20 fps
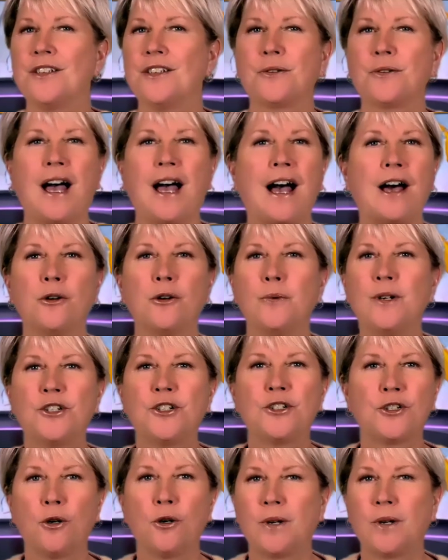So how do we
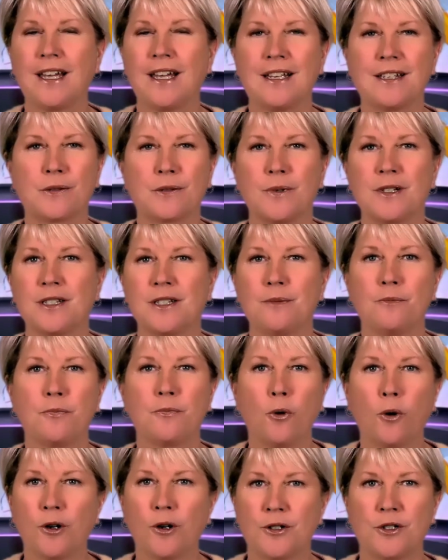showcase what's
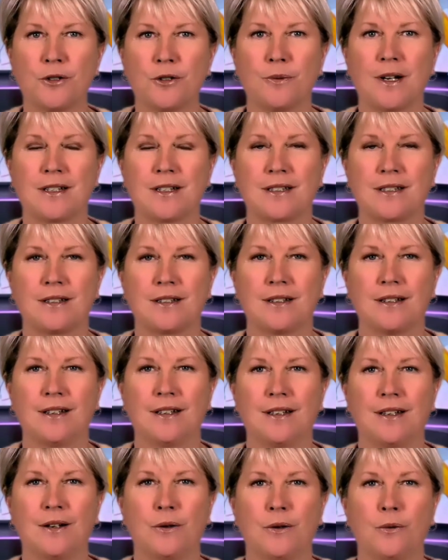important to us?
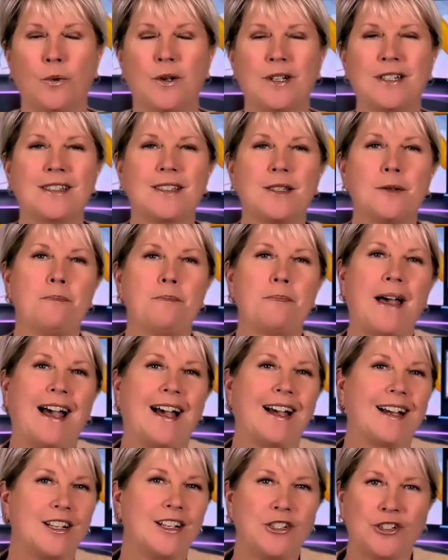What's the
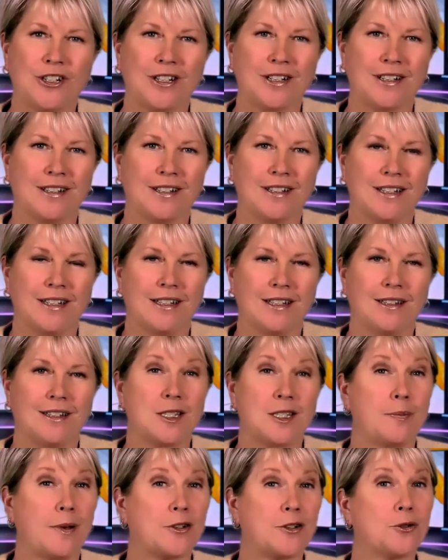packaging, the
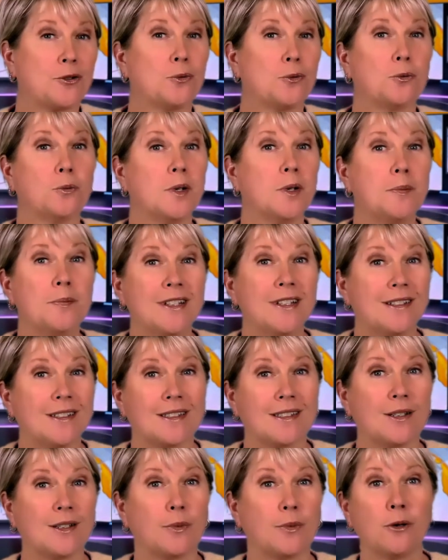special
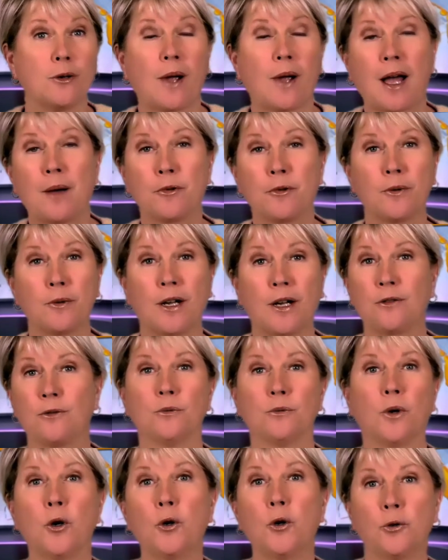ribbons that we wrap
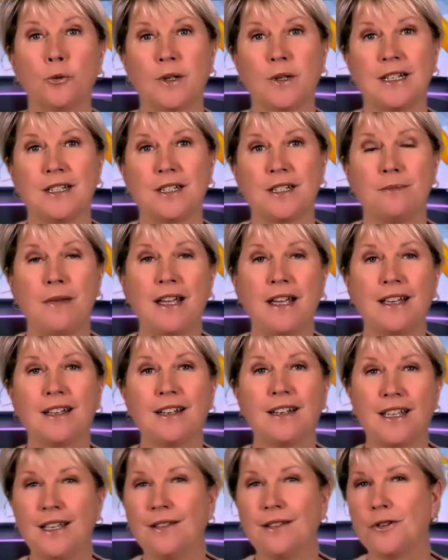around Rotary to make
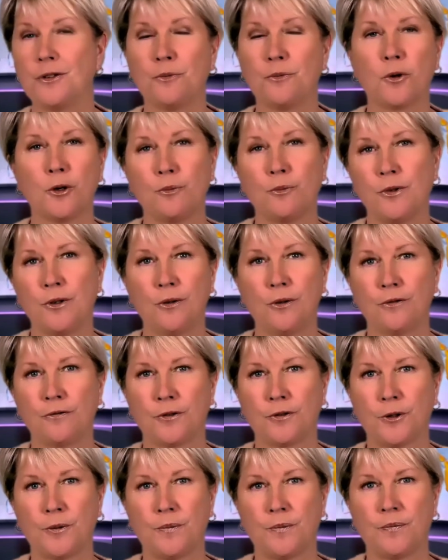it even more
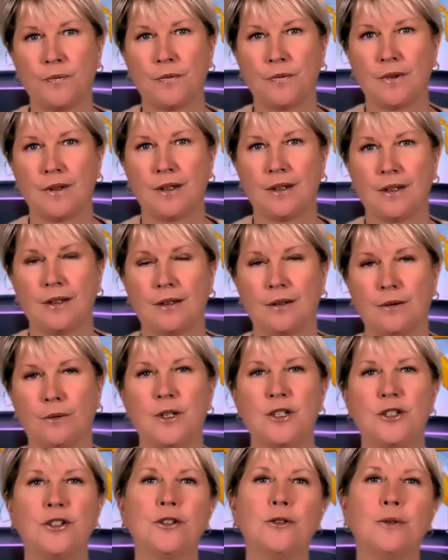beautiful?
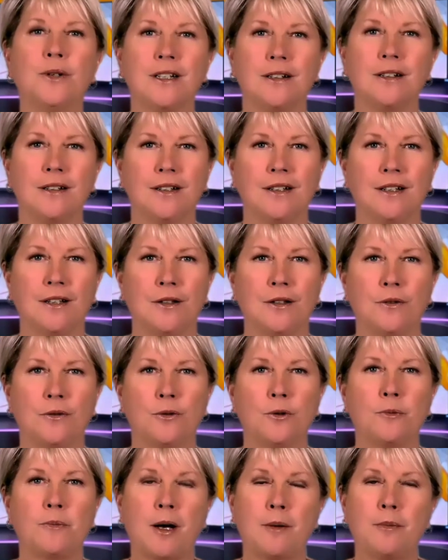We do it
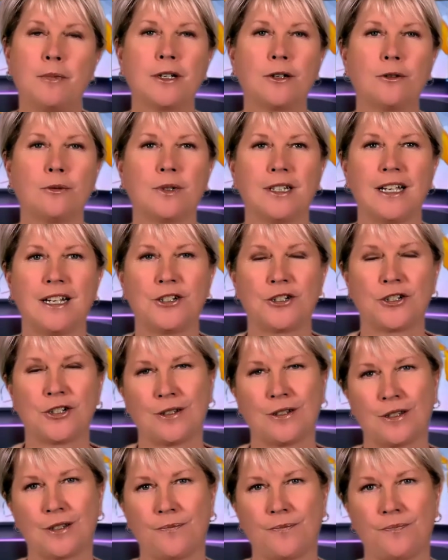through public
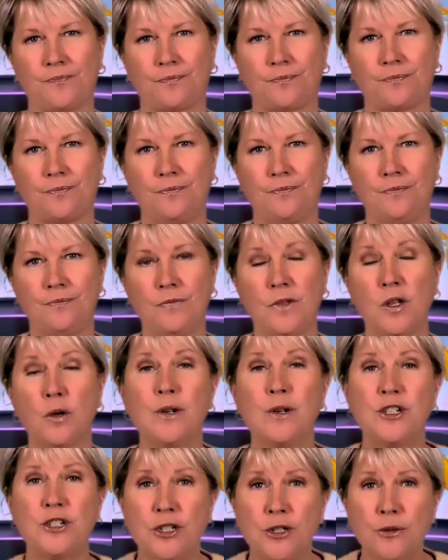relations.
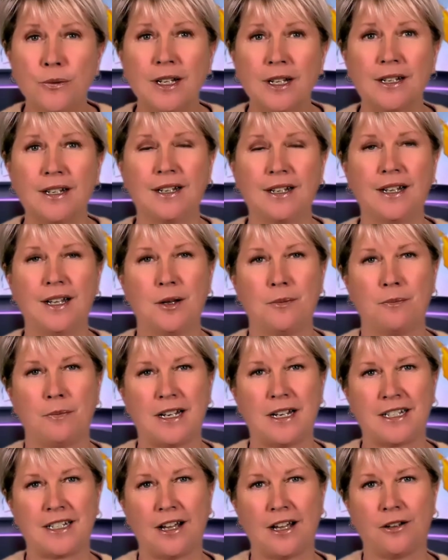We do it
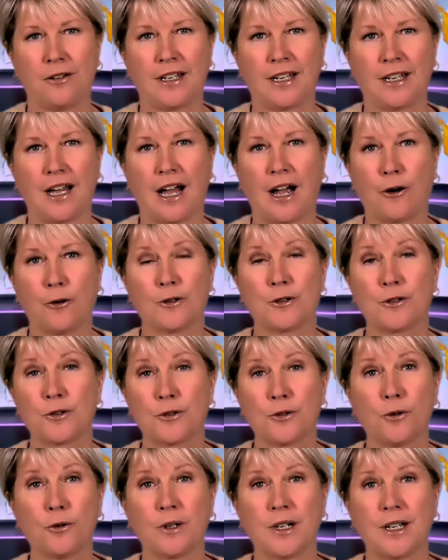by telling our
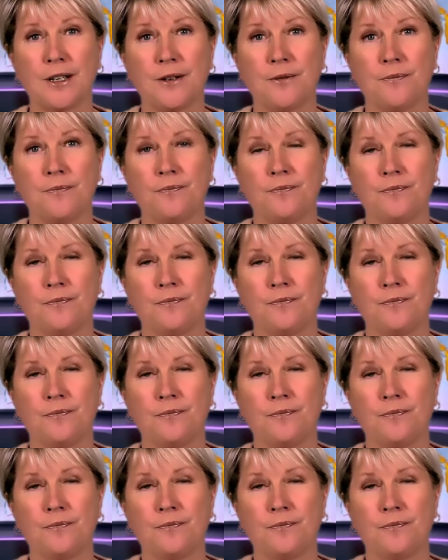story.